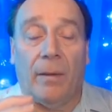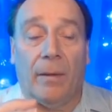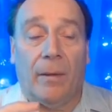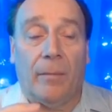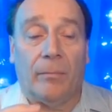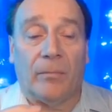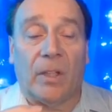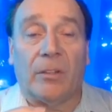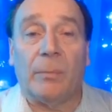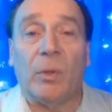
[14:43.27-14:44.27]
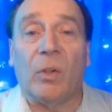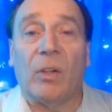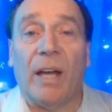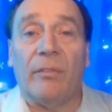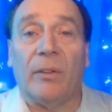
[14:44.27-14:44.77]
um,
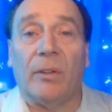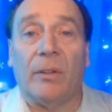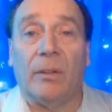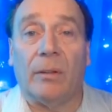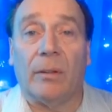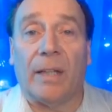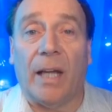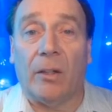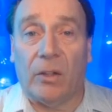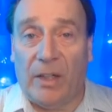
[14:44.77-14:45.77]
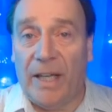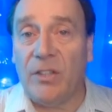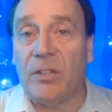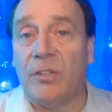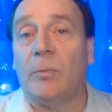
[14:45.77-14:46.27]
cryptographical
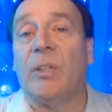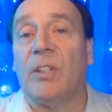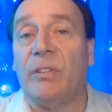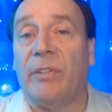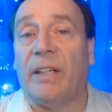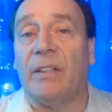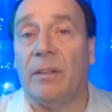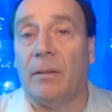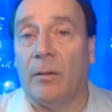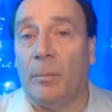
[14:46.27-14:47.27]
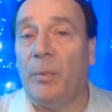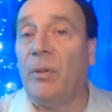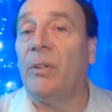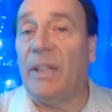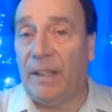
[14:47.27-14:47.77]
calculations, which is very
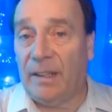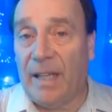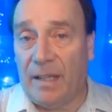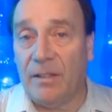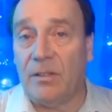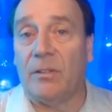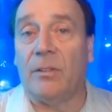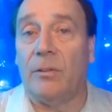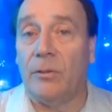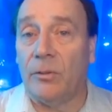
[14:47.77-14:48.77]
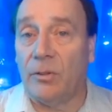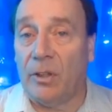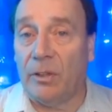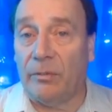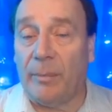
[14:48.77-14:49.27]
computer intense, so you use a
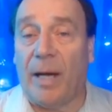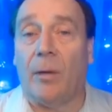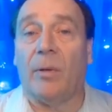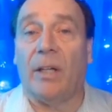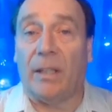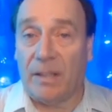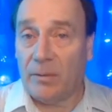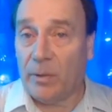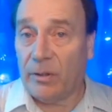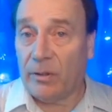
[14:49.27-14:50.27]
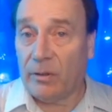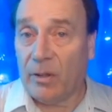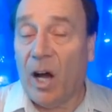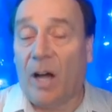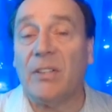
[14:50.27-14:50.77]
lot of power, and that's where your
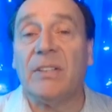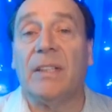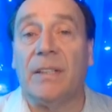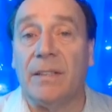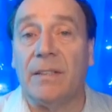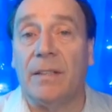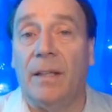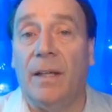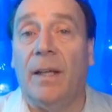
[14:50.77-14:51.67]
cost is.